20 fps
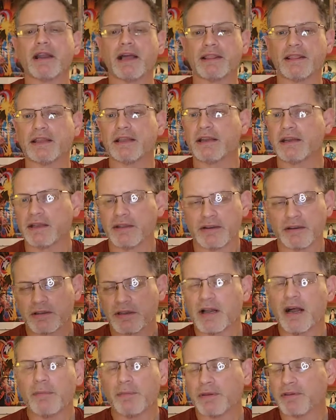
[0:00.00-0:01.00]
I think I'd get a
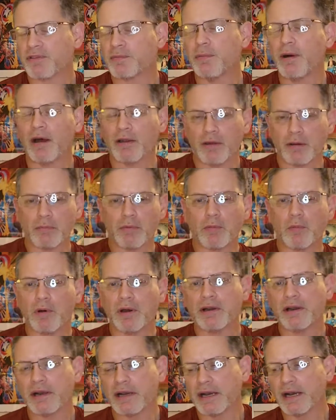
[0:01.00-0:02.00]
copy of Spawn number
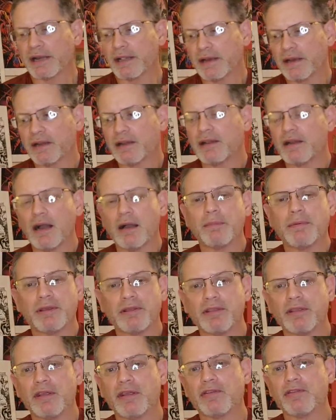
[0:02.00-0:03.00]
one and I get a copy
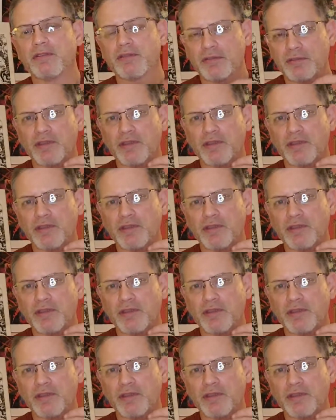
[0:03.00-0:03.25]
of this.